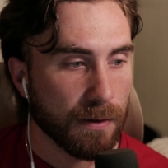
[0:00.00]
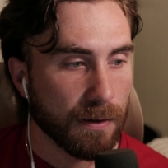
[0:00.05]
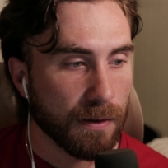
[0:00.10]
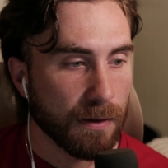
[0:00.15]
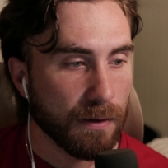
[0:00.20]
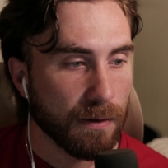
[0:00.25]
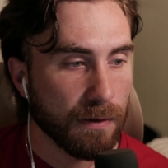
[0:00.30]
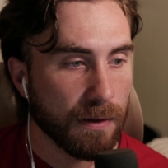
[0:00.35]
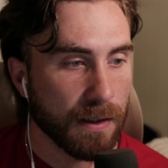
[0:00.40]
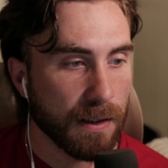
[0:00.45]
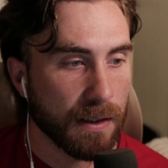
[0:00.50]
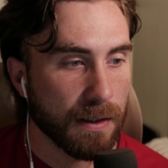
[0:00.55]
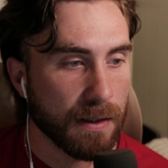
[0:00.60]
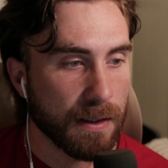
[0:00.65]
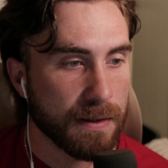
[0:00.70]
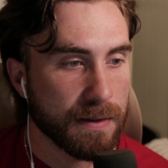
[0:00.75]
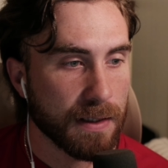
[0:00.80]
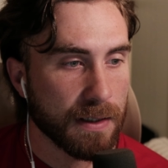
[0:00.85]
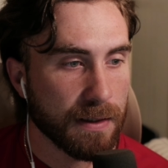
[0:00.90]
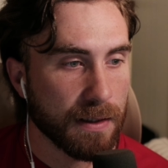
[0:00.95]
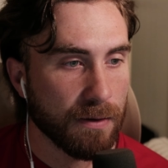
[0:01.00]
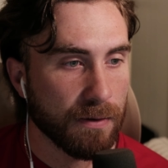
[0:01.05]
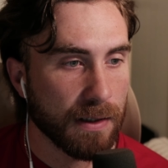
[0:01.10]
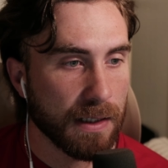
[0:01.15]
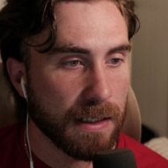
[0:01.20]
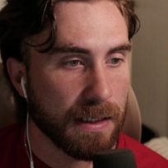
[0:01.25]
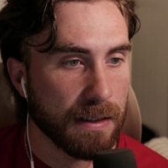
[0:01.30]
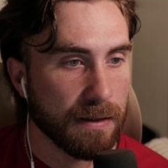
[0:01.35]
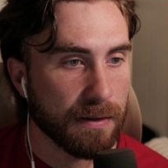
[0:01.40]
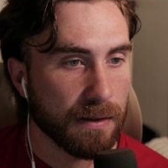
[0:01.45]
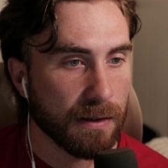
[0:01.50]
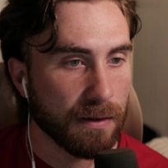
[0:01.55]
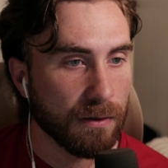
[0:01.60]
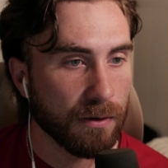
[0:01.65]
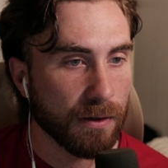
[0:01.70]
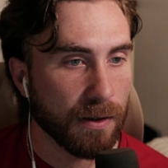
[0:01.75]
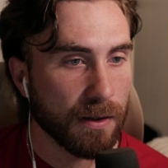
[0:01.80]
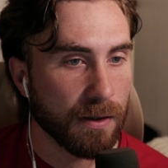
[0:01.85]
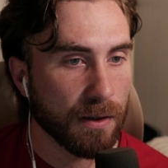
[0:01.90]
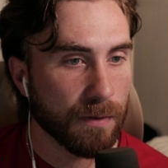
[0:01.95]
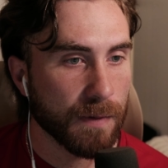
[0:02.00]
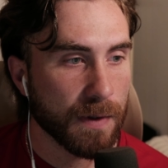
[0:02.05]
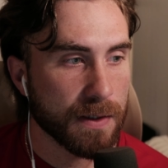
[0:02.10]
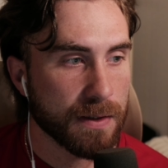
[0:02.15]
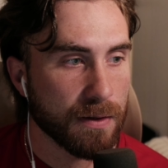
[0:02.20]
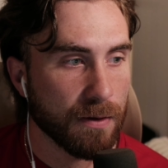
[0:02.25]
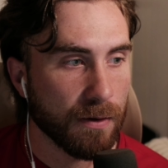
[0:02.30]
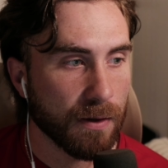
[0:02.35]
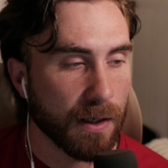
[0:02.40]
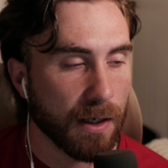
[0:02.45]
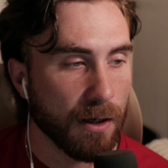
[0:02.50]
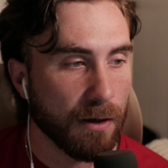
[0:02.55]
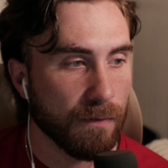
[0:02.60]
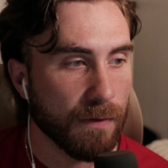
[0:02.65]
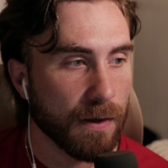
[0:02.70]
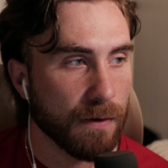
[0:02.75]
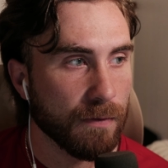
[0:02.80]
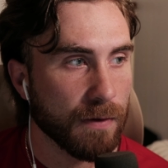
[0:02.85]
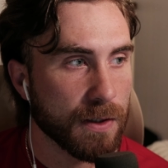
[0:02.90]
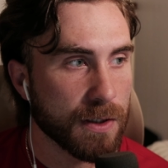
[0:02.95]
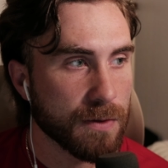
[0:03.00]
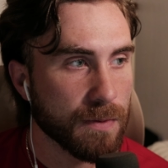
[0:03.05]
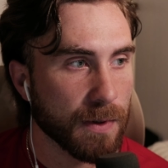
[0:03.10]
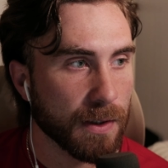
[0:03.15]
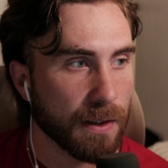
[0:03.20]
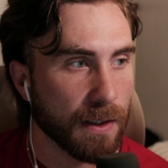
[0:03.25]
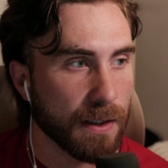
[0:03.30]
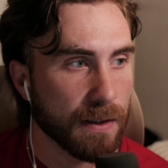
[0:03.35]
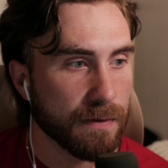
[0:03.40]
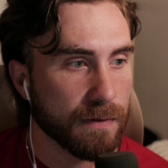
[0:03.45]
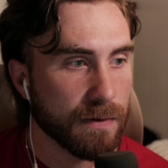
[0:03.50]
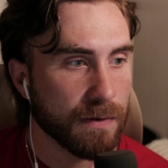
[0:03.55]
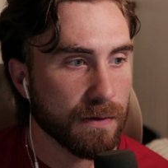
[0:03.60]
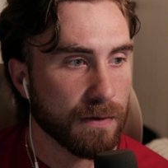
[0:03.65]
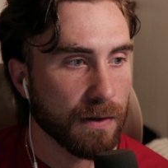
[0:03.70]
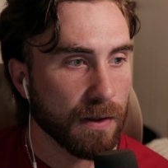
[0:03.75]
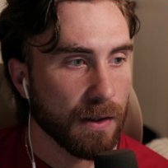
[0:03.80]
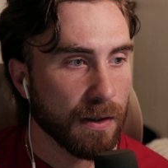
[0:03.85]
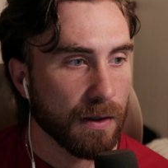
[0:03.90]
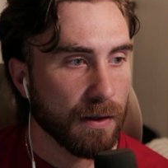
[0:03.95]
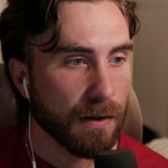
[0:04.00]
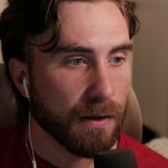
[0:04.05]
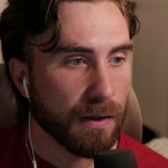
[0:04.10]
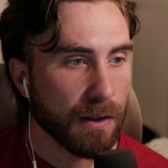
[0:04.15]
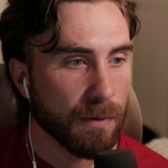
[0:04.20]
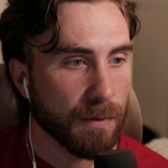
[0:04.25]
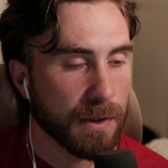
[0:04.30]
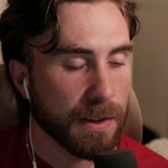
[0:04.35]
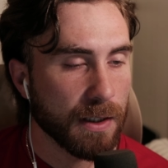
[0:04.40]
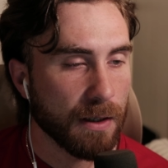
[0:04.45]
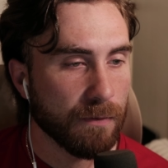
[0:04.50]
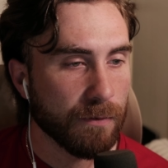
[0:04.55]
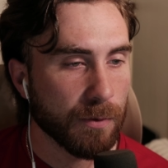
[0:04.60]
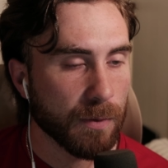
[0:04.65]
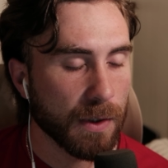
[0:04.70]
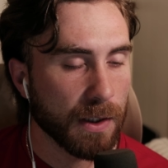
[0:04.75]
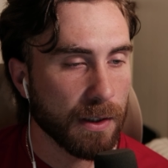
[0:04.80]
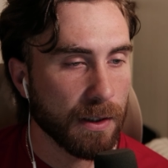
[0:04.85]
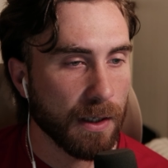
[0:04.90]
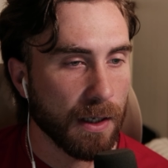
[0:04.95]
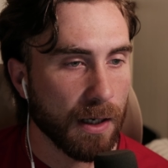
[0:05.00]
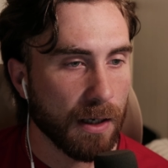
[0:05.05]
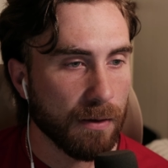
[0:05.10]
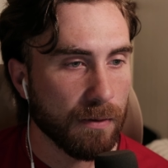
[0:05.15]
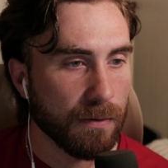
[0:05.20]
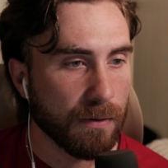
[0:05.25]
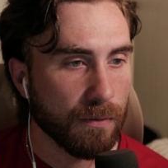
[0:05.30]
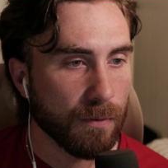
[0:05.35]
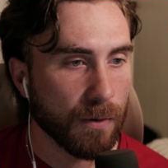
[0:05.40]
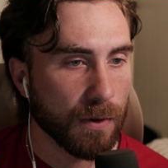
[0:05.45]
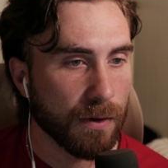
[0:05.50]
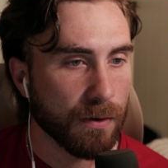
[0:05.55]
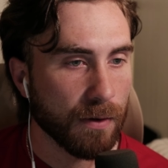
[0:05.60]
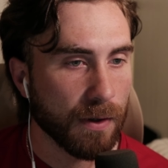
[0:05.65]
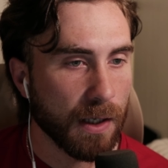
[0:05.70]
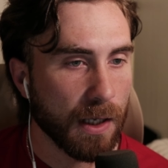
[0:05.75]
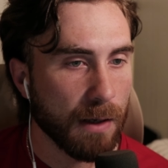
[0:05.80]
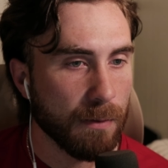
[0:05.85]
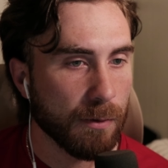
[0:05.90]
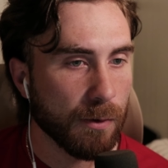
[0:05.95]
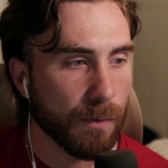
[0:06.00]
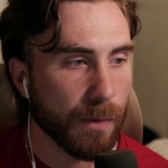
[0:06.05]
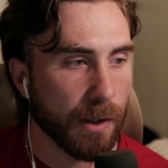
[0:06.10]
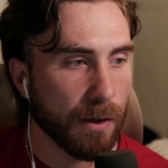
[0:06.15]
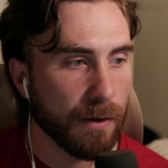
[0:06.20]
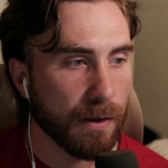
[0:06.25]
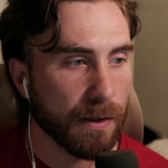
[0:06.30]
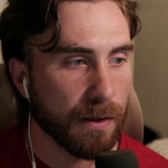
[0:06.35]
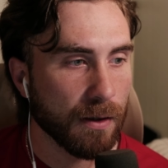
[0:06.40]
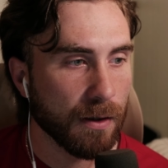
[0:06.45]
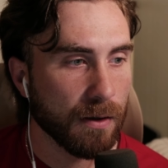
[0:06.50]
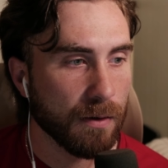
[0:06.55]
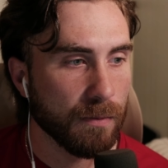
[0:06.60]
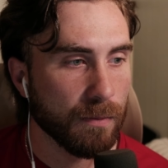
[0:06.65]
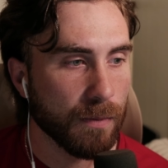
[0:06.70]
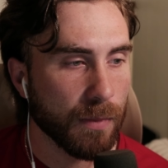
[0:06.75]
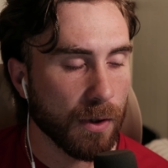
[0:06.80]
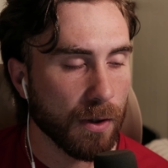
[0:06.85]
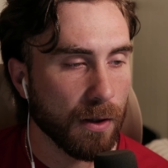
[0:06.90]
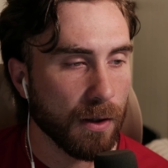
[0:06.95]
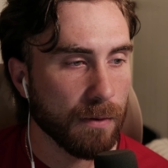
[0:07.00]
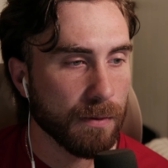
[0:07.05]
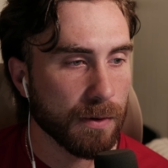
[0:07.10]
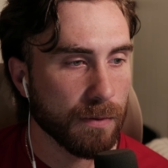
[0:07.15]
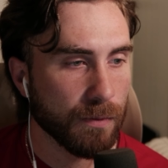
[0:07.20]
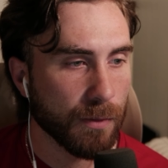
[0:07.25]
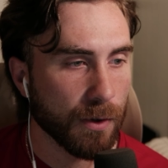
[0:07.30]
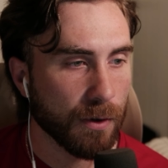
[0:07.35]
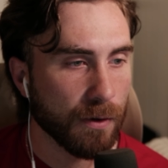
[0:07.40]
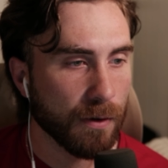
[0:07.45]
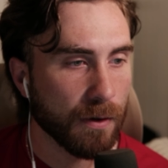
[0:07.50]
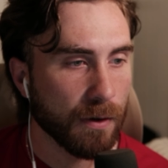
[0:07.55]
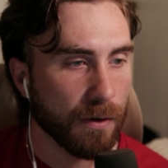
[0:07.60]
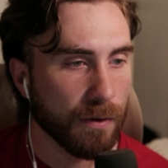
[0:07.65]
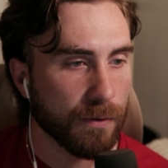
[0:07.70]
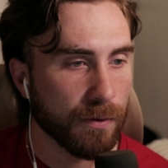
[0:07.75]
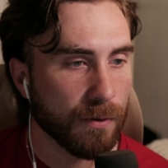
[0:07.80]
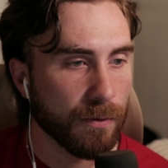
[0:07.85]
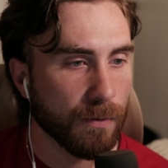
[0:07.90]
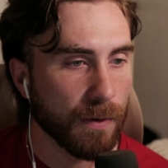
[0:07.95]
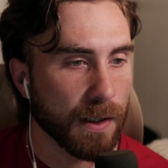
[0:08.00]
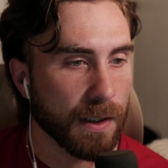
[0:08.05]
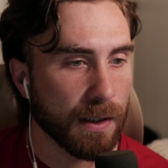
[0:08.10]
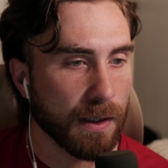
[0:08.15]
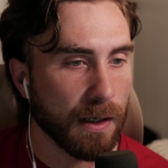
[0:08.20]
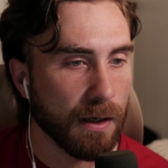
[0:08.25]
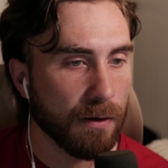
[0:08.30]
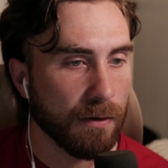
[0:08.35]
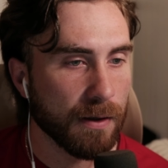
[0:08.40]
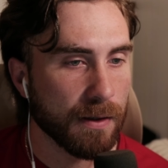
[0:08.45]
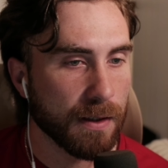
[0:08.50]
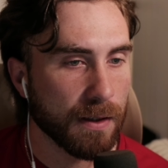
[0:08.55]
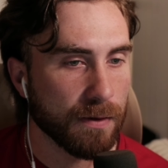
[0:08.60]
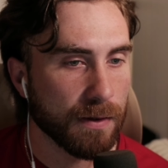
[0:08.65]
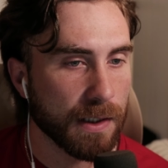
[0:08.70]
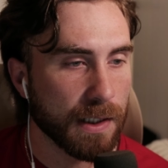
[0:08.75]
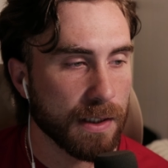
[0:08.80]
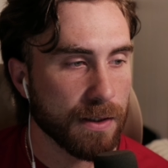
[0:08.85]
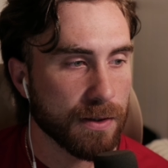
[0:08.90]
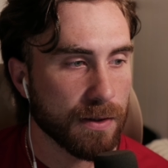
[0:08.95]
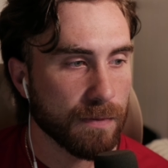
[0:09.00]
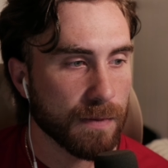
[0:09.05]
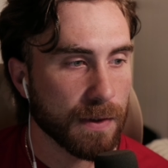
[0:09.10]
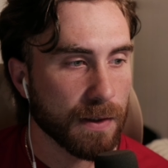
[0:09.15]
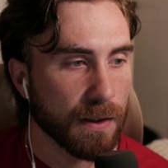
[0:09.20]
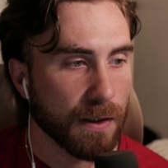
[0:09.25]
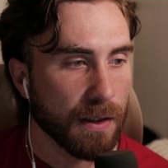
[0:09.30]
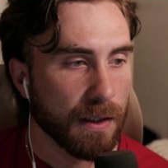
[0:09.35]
Then they sat down to eat, and looking up they saw a caravan of Ishmaelites coming down from Gilead with their camel bearing gum, balm, and myrrh, on their way to carry it down to Egypt.